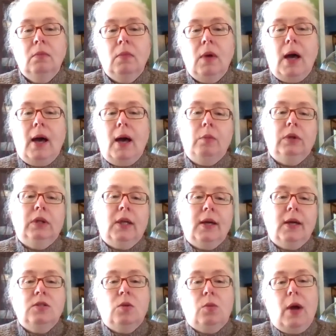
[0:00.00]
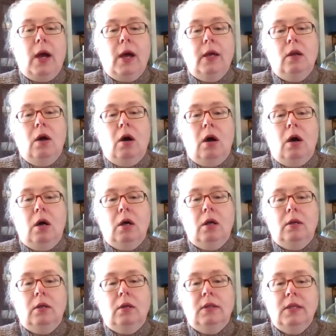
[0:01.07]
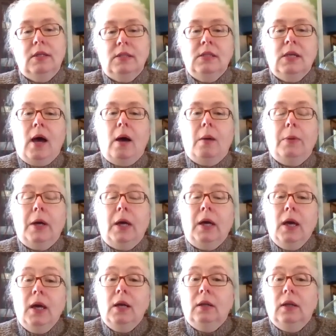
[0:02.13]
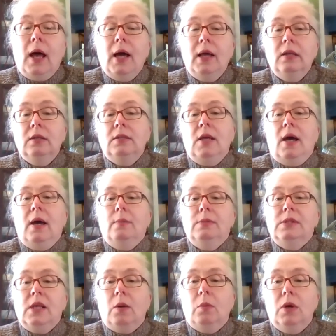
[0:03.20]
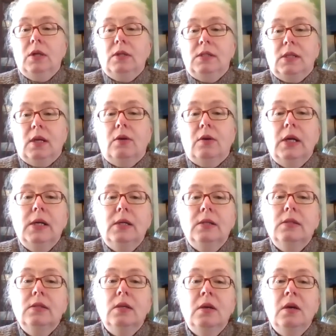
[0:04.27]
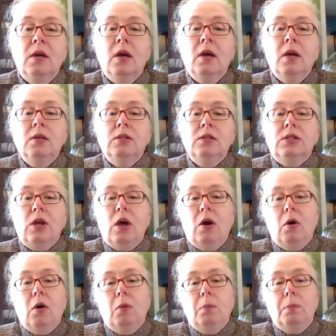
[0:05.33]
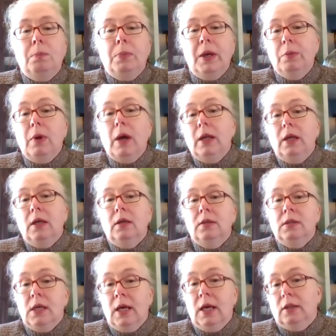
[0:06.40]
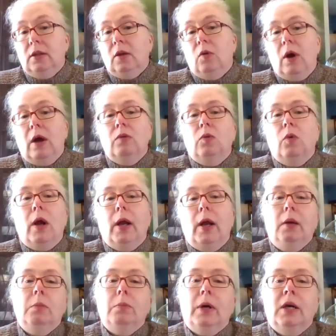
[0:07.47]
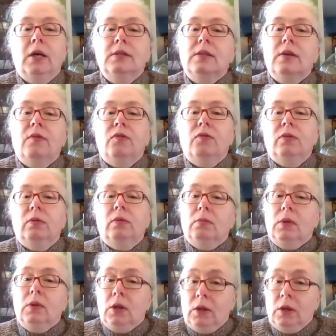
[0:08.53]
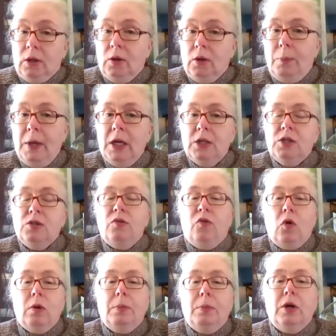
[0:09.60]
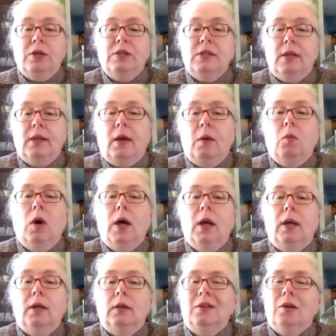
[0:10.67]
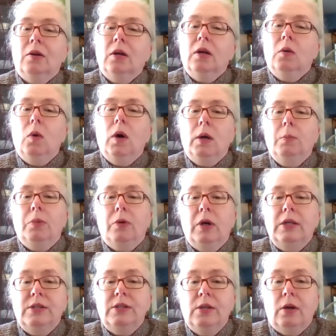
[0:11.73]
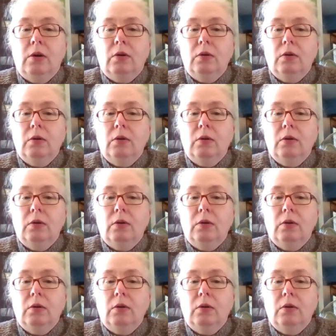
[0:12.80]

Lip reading: I would like to write on this topic. And a lot of the times they want a series, so be ready to hit the ground running, because if you pitch 4 books and they want it, they're going to want them pretty soon.